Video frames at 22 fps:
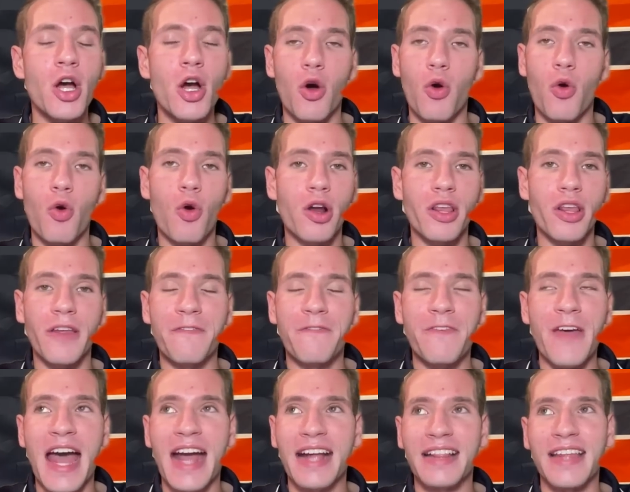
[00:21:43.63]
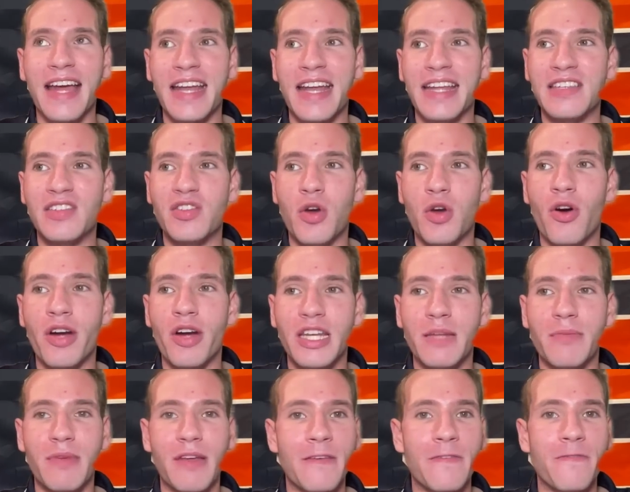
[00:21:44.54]
or the fact that he's going
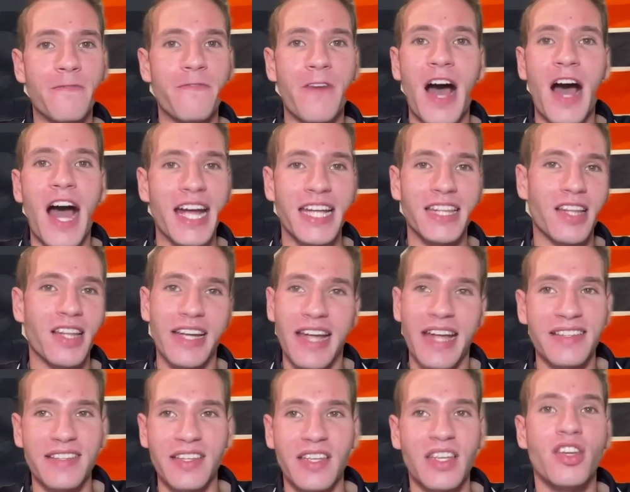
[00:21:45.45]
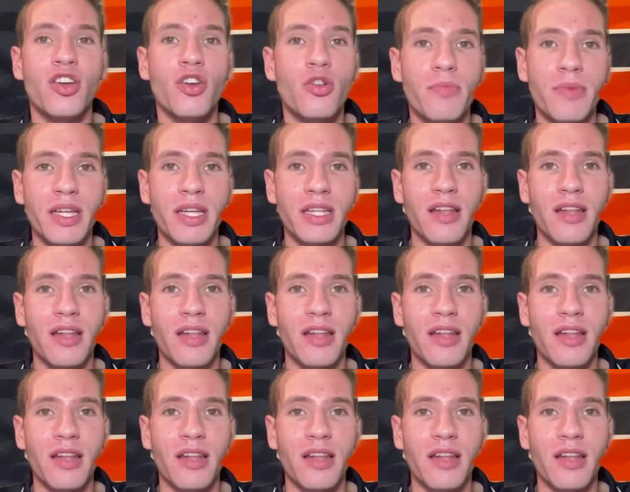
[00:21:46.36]
to be fine like as a human,